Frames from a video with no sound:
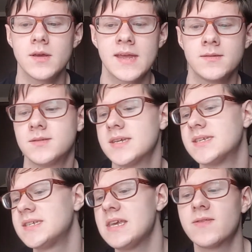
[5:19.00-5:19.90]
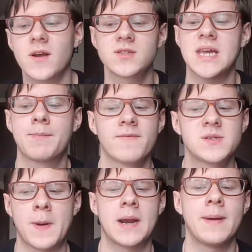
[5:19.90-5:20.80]
and to see their type of
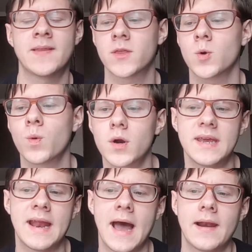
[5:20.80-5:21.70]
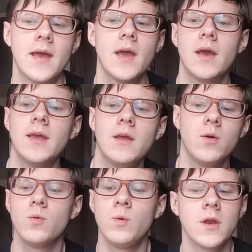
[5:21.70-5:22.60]
Spider-Man that they're working on,
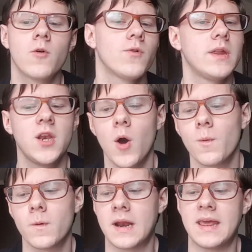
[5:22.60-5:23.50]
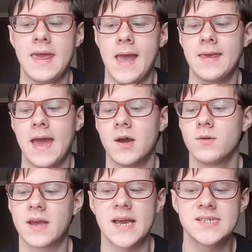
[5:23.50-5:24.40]
we don't really know what we're going to get yet.
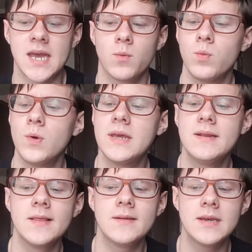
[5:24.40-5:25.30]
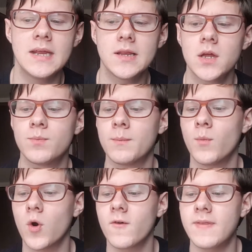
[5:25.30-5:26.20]
Like I said, we need a little bit
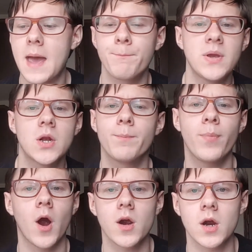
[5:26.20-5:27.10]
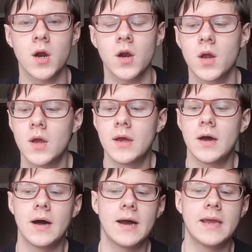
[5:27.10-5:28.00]
more of that Peter Parker
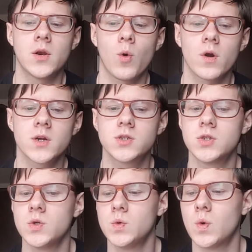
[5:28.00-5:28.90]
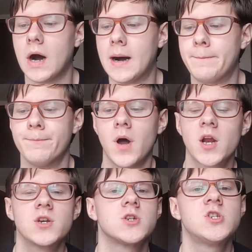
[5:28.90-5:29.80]
in order to
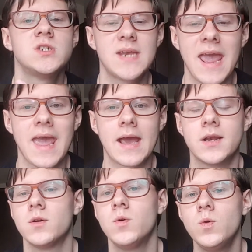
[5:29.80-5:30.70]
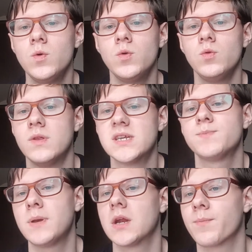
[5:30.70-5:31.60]
understand who this
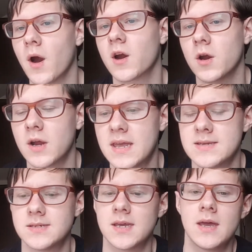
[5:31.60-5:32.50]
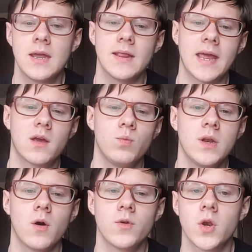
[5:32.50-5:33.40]
Peter Parker is. Like, we
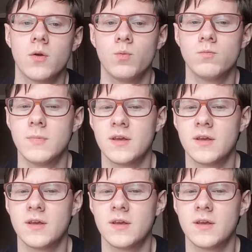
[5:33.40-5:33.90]
don't...